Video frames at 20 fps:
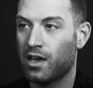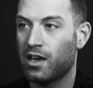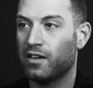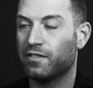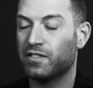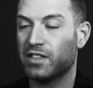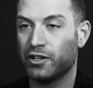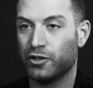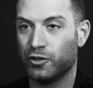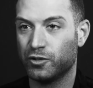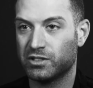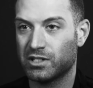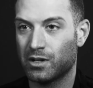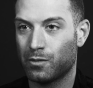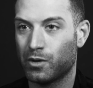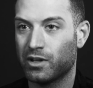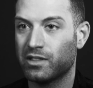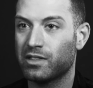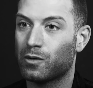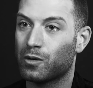If they knew
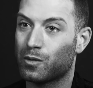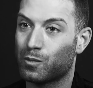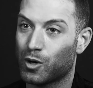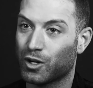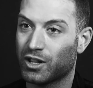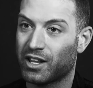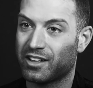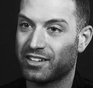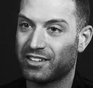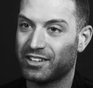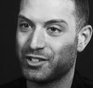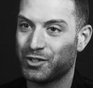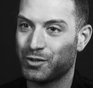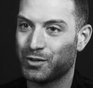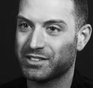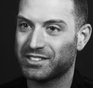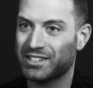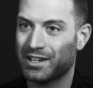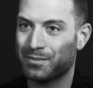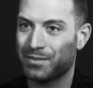someone, they were more likely to
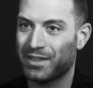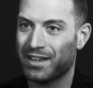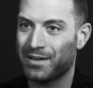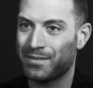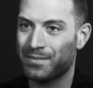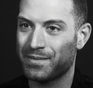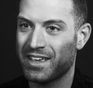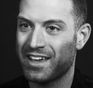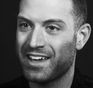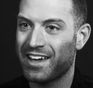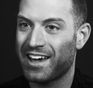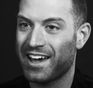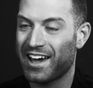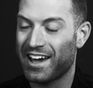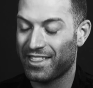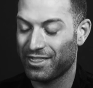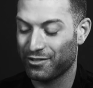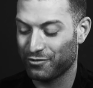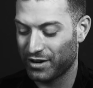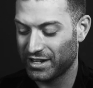accept them.
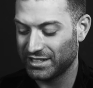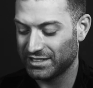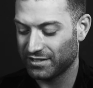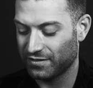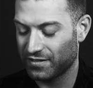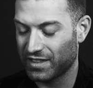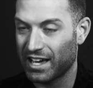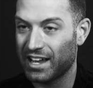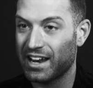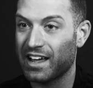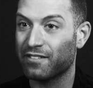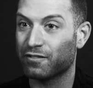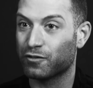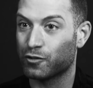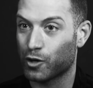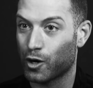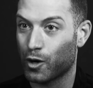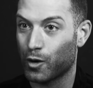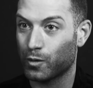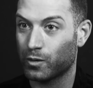And the rates of that have
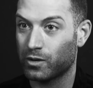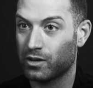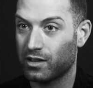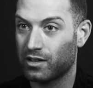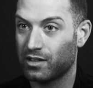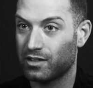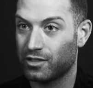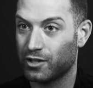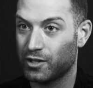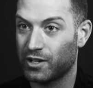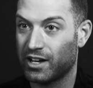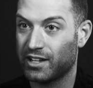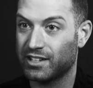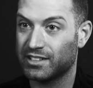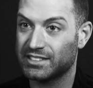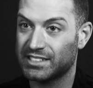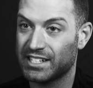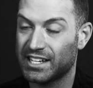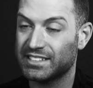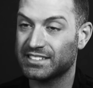grown in the
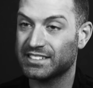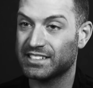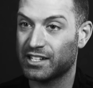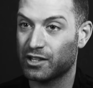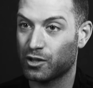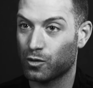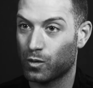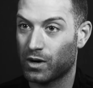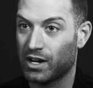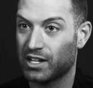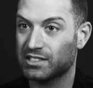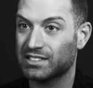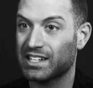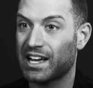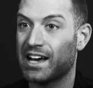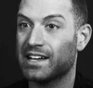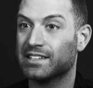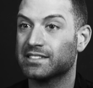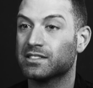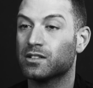United States and in the West
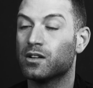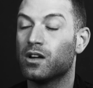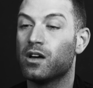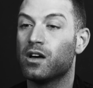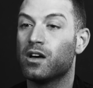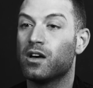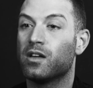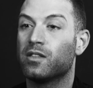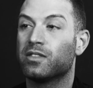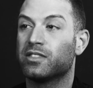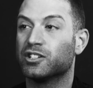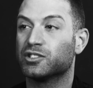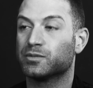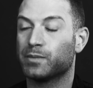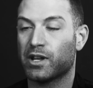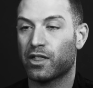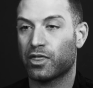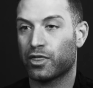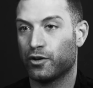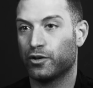as there's
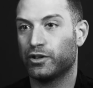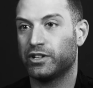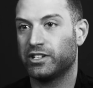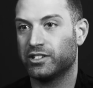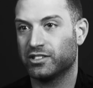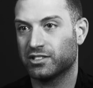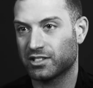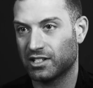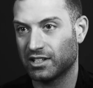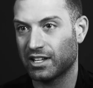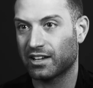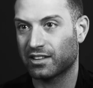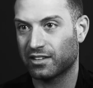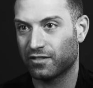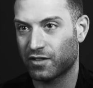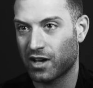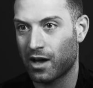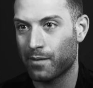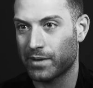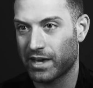been a 30 years
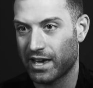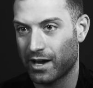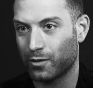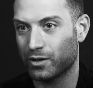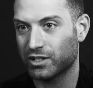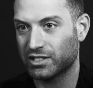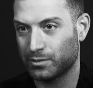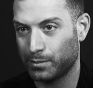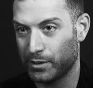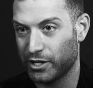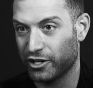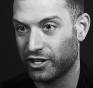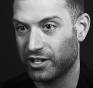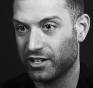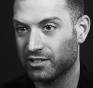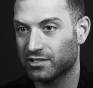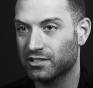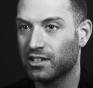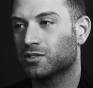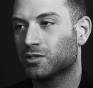collective coming out
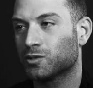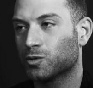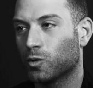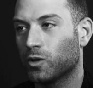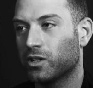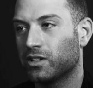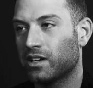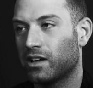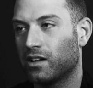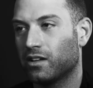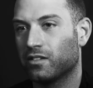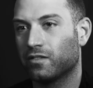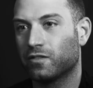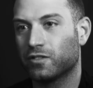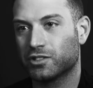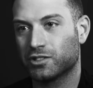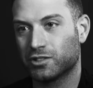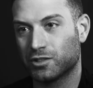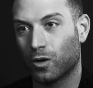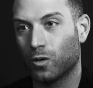experience. Storytelling
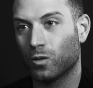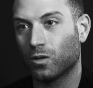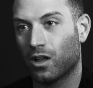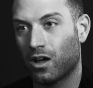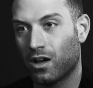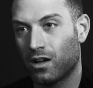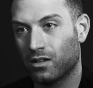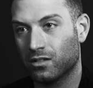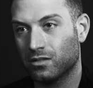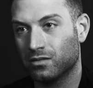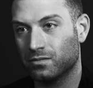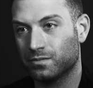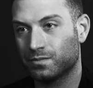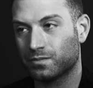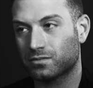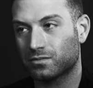for so long,